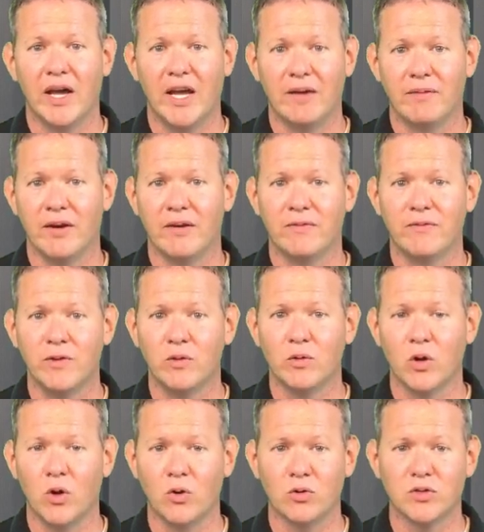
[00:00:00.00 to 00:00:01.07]
by having a
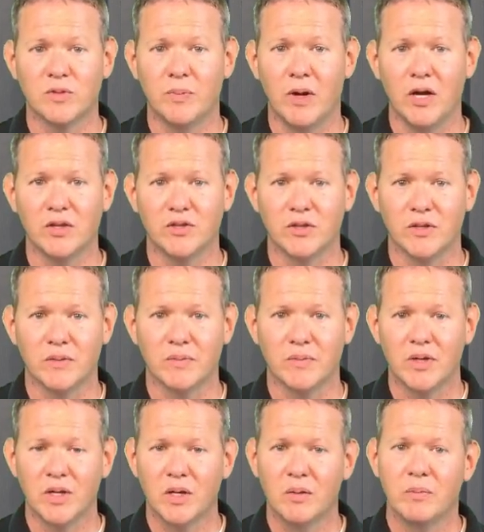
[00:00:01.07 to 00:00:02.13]
field goal
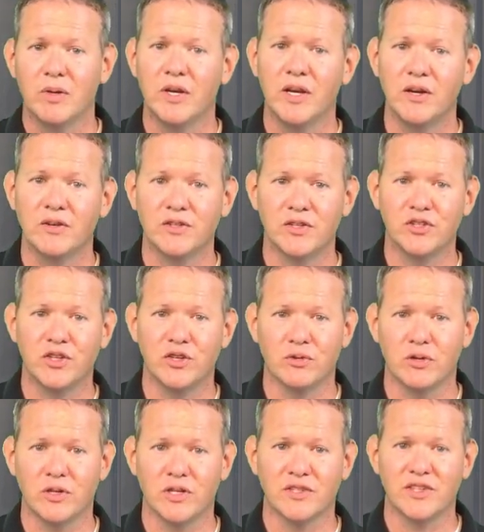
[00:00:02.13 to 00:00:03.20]
sponsor. But here's a
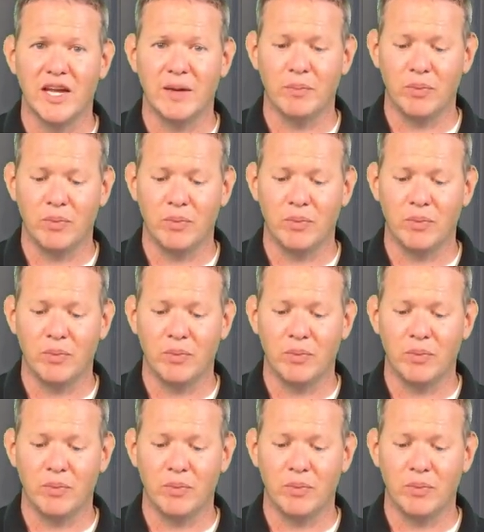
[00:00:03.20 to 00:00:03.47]
general